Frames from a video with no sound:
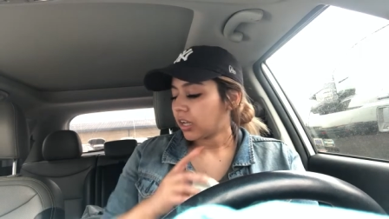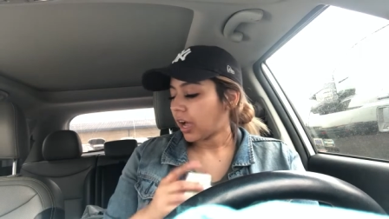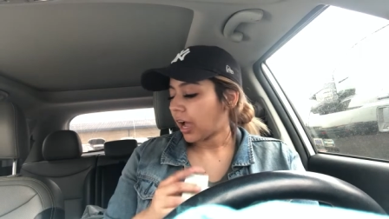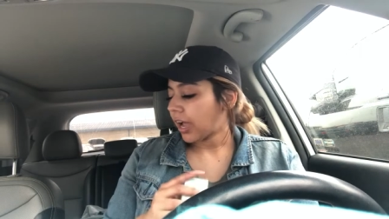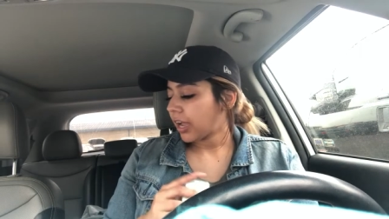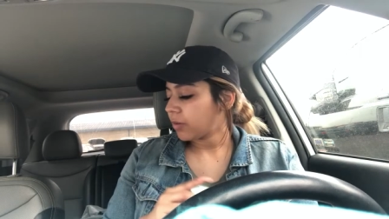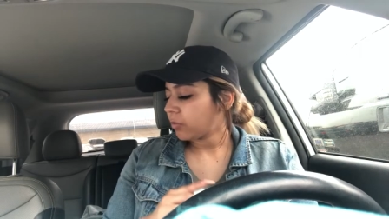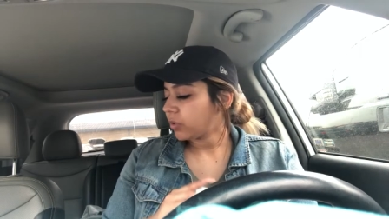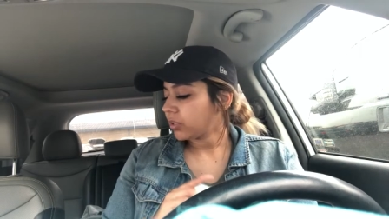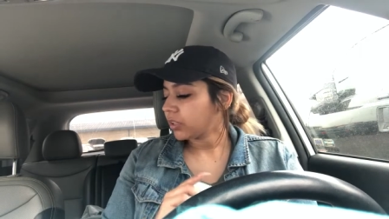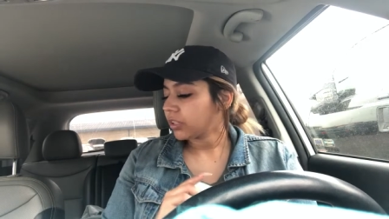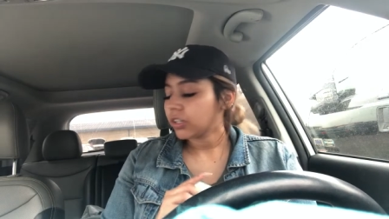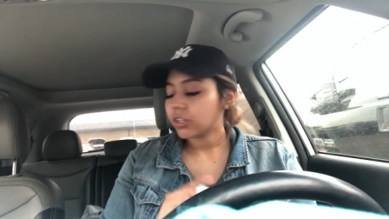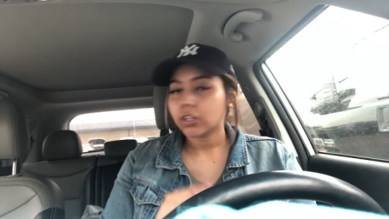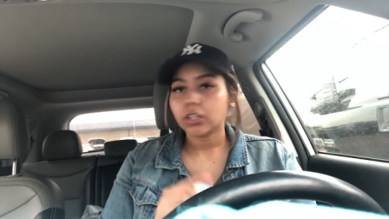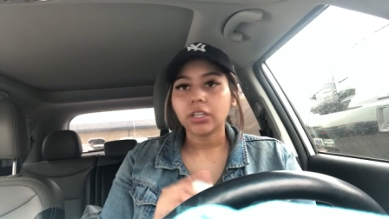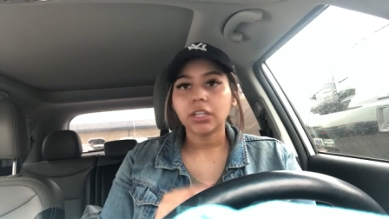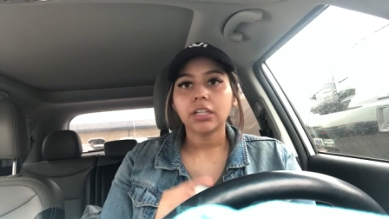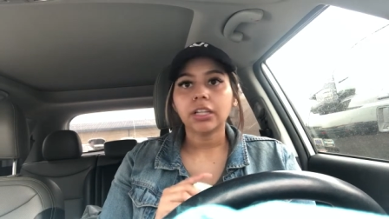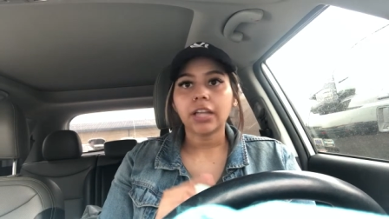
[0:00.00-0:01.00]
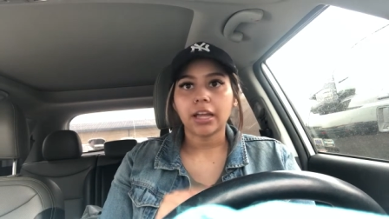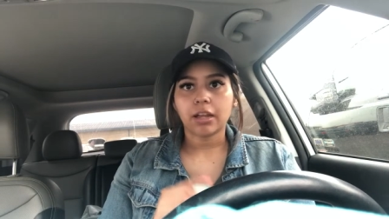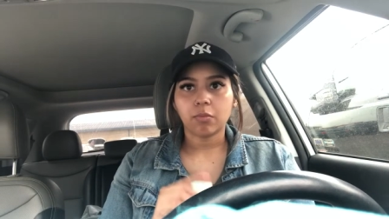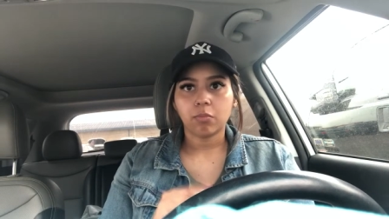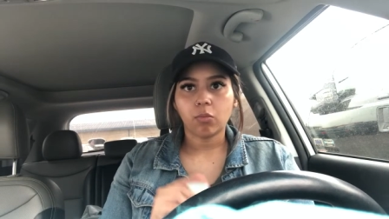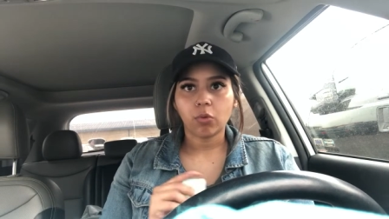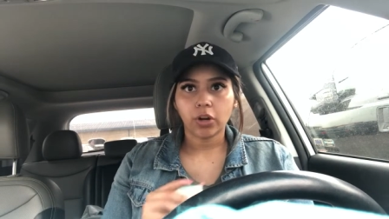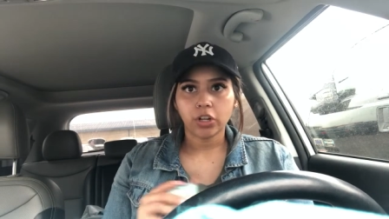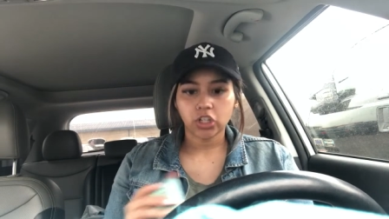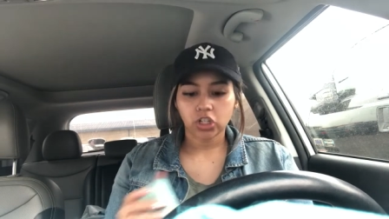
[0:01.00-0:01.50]
I will literally like
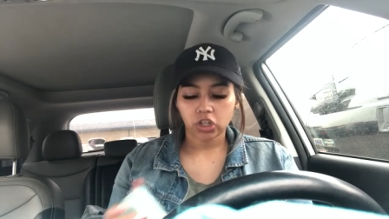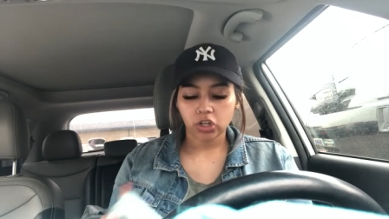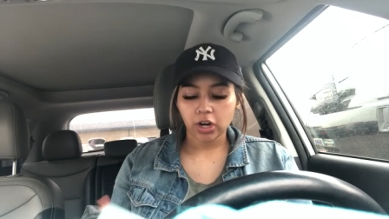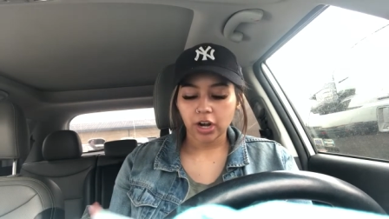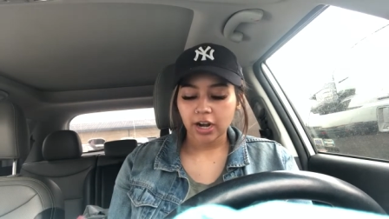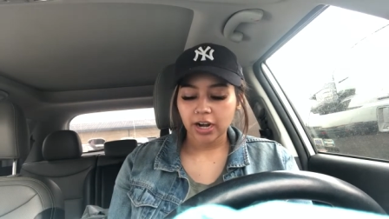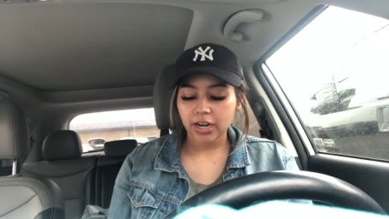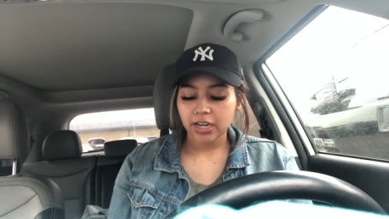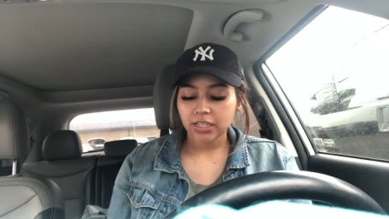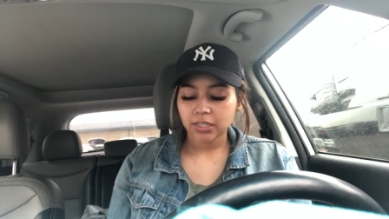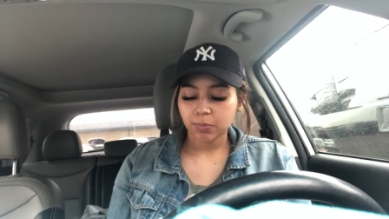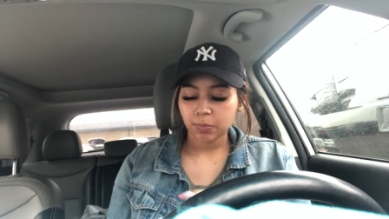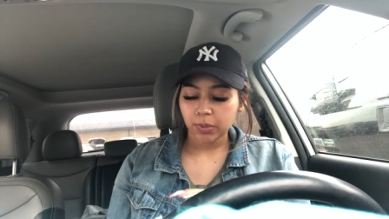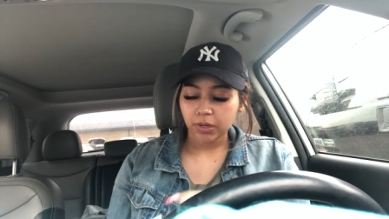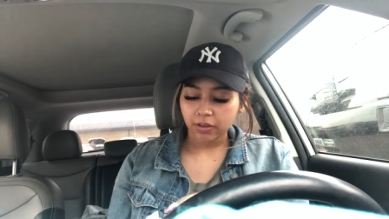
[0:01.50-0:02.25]
moisturize,